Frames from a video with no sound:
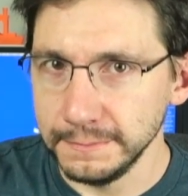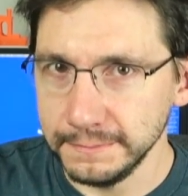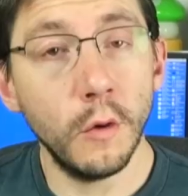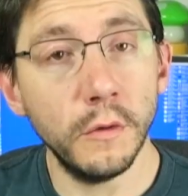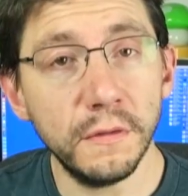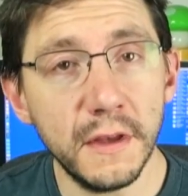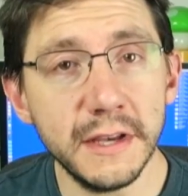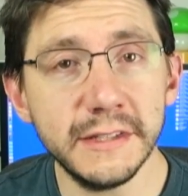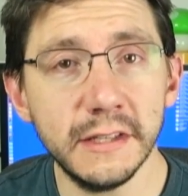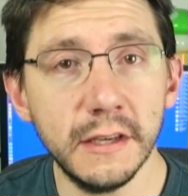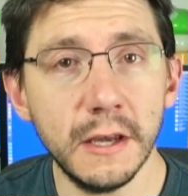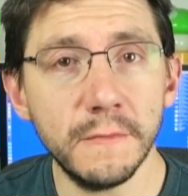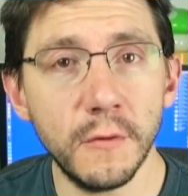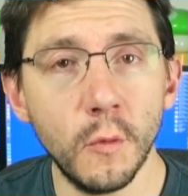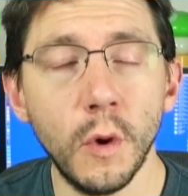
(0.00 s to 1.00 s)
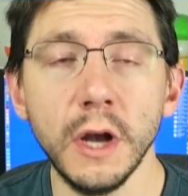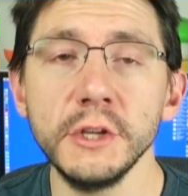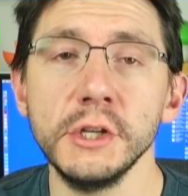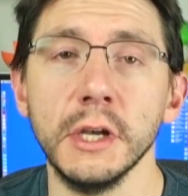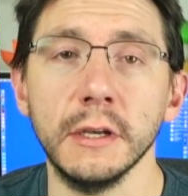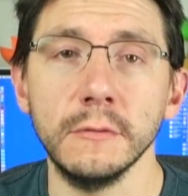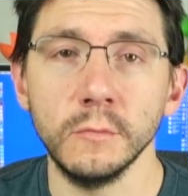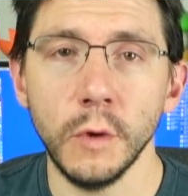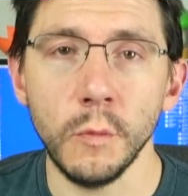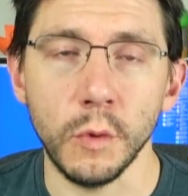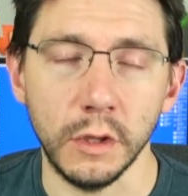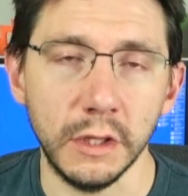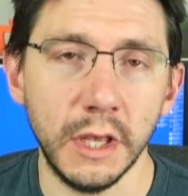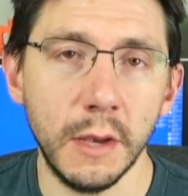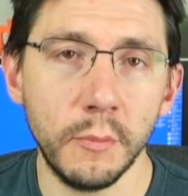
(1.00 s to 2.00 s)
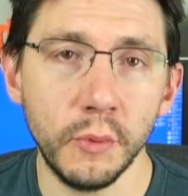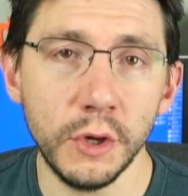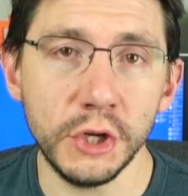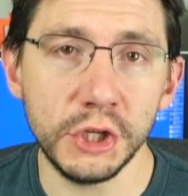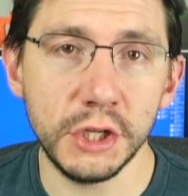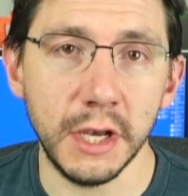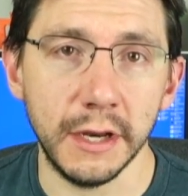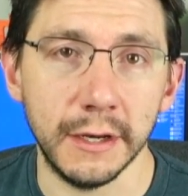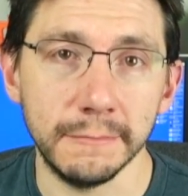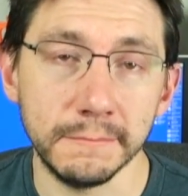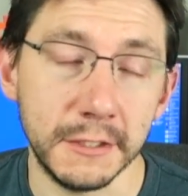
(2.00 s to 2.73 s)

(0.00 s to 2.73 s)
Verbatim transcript: Well, thanks again for watching. We really appreciate it.